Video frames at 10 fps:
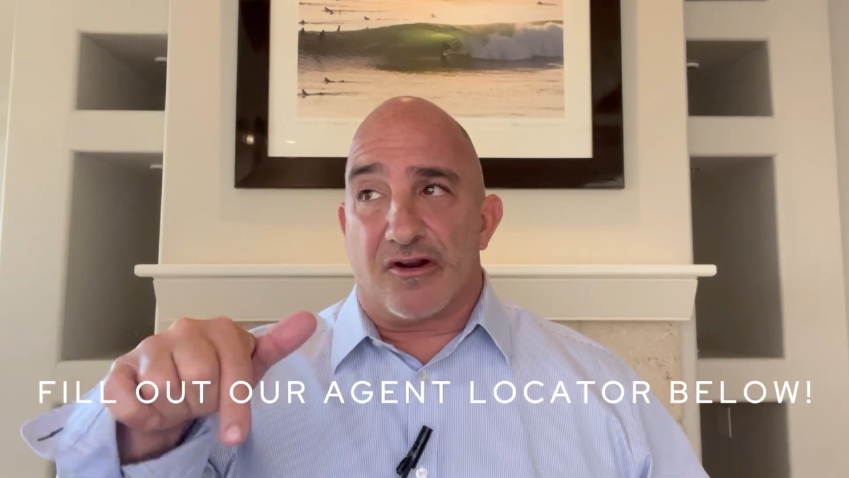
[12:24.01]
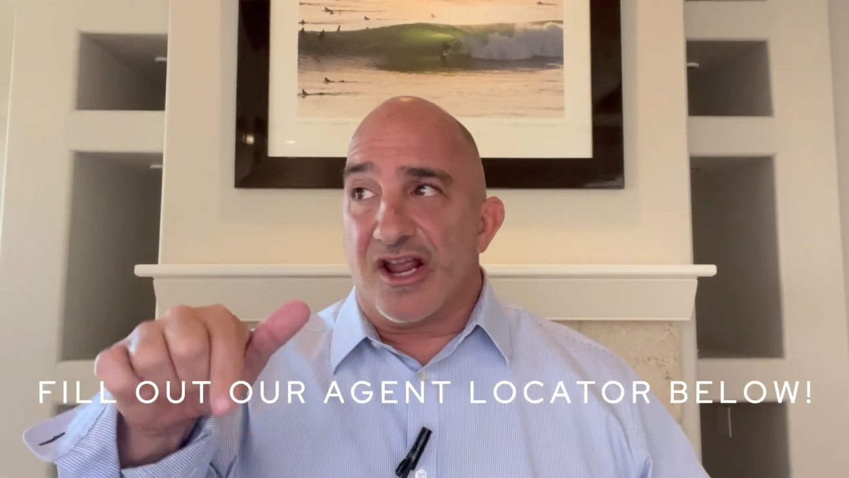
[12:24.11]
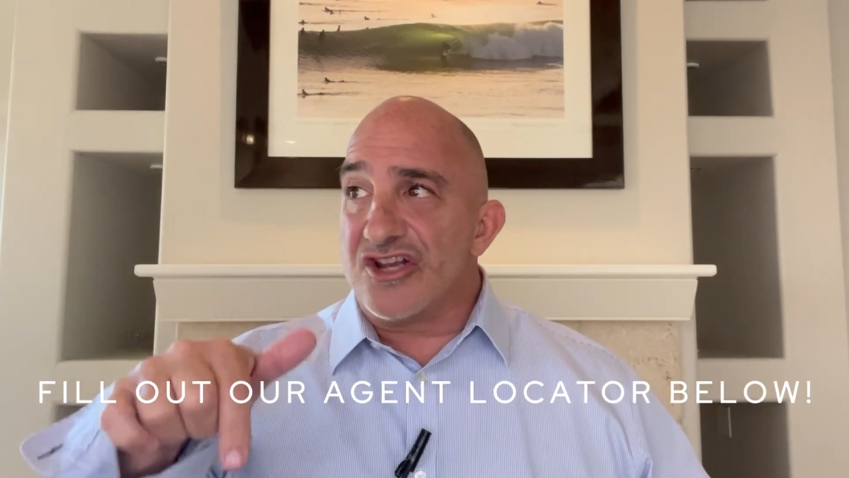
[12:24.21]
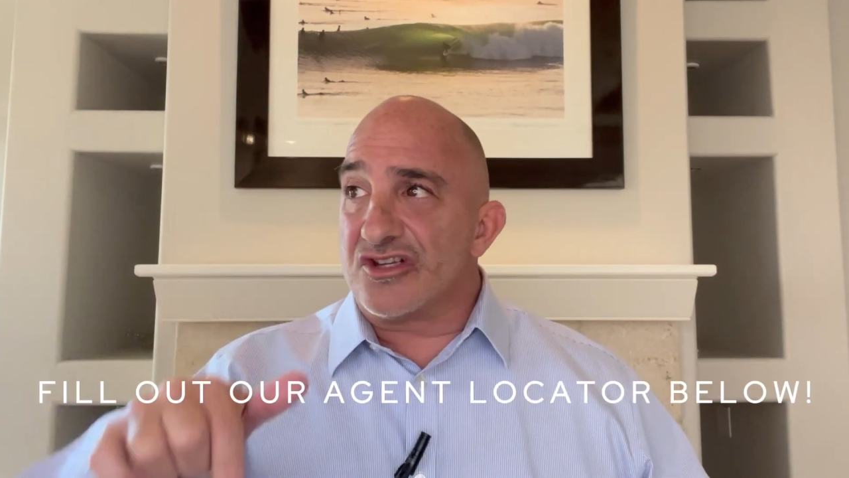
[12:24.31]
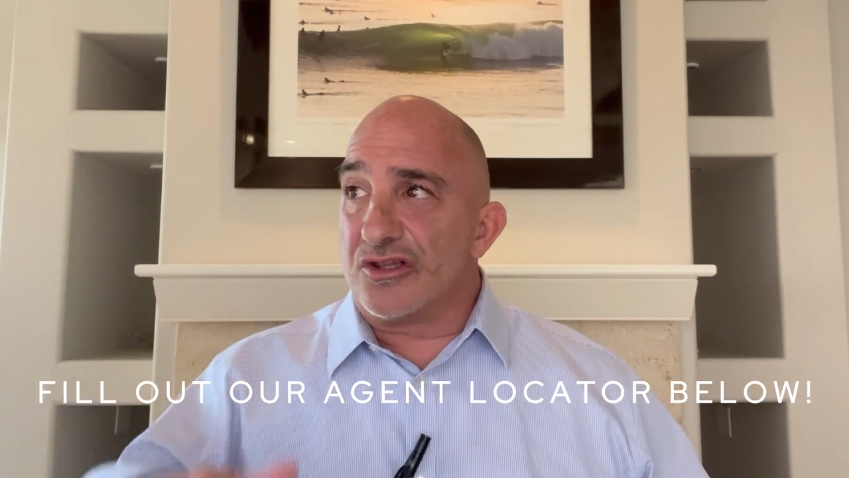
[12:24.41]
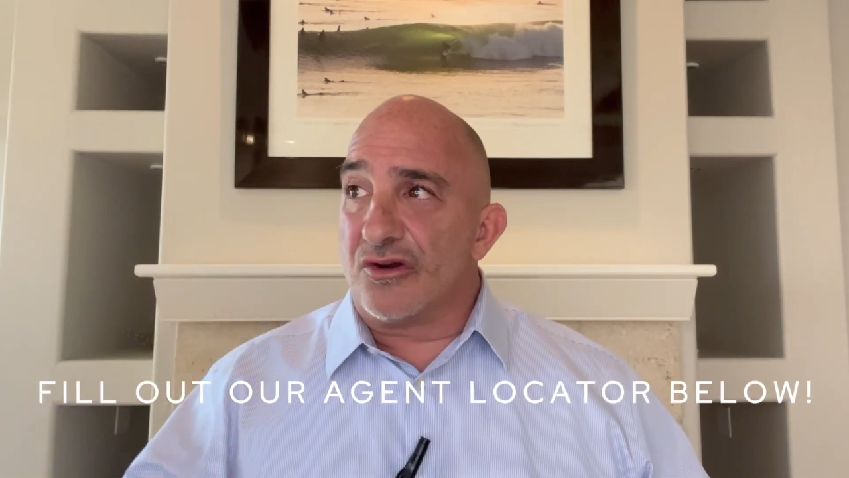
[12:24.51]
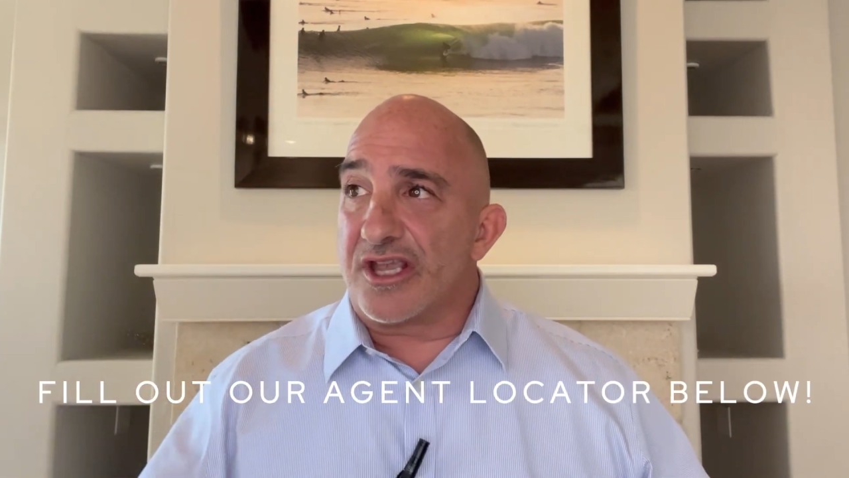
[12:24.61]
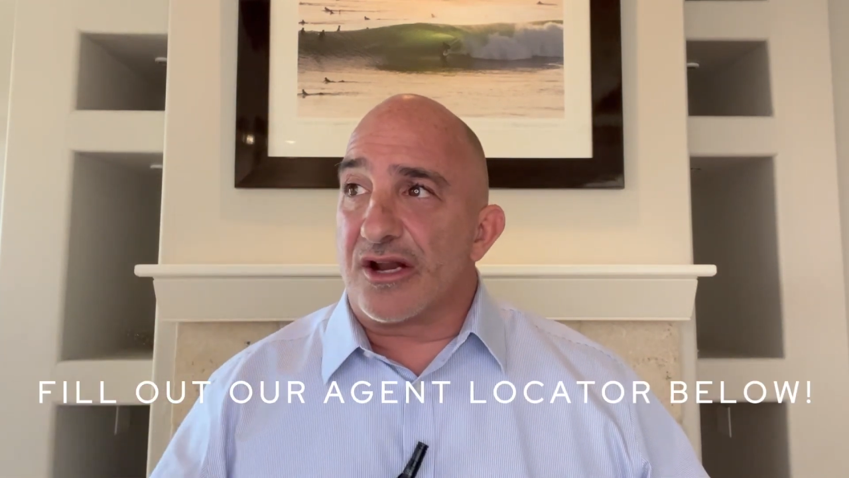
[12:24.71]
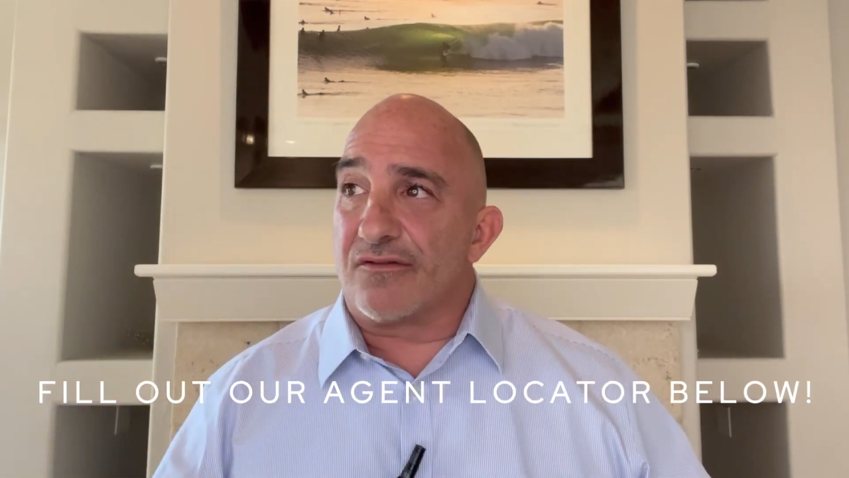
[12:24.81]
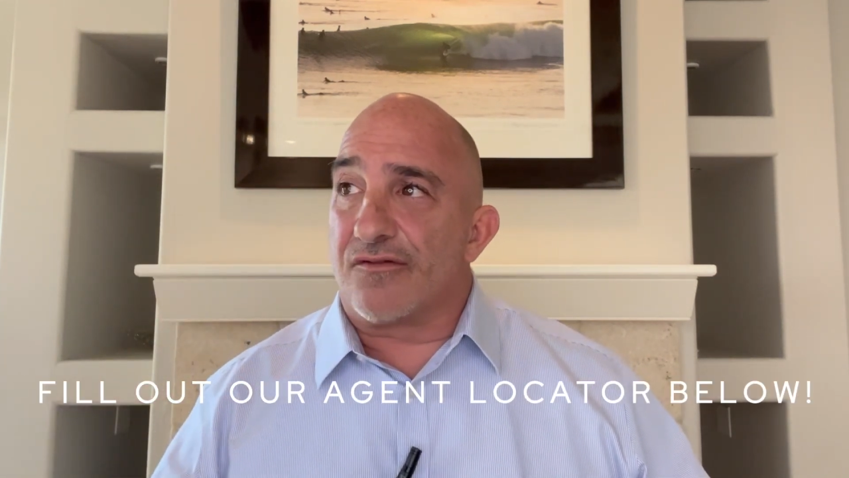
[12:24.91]
our agent
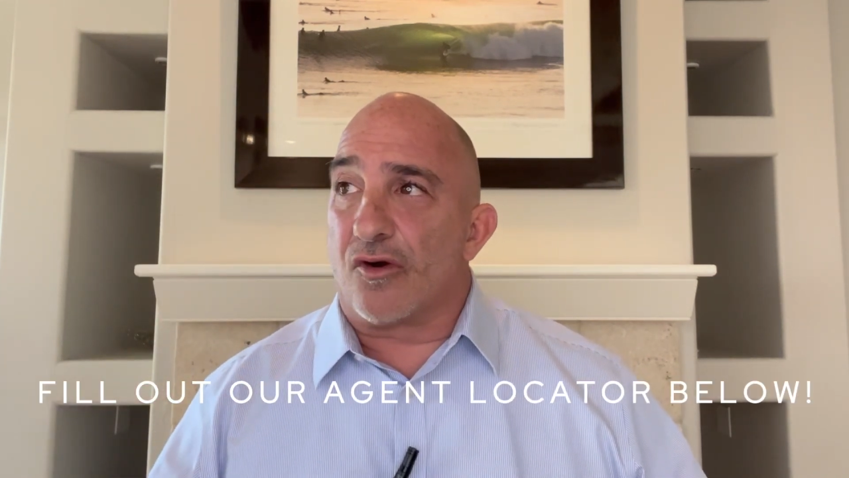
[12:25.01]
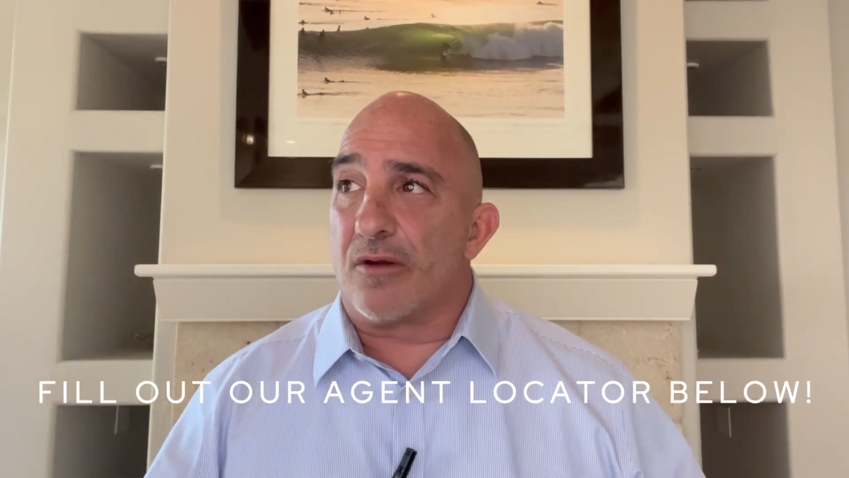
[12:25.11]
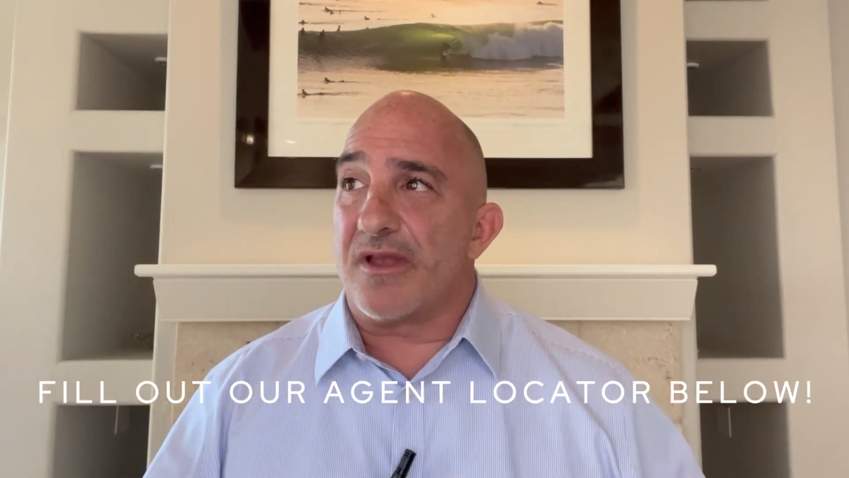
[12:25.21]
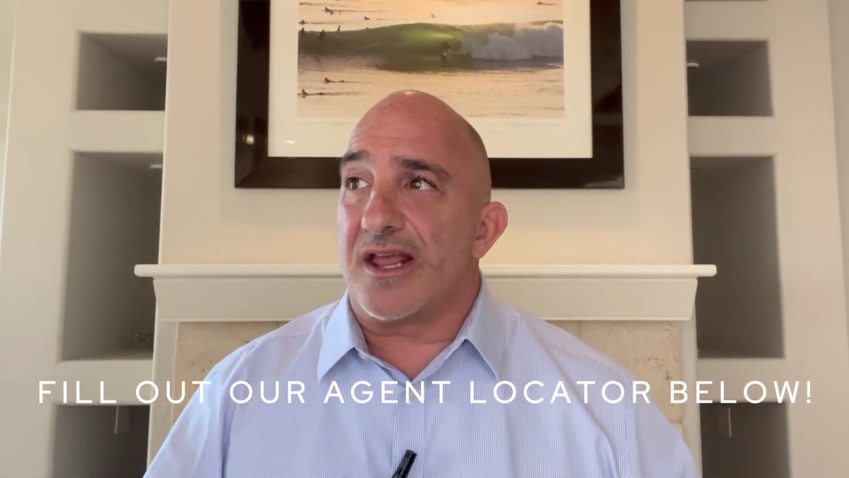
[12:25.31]
locator form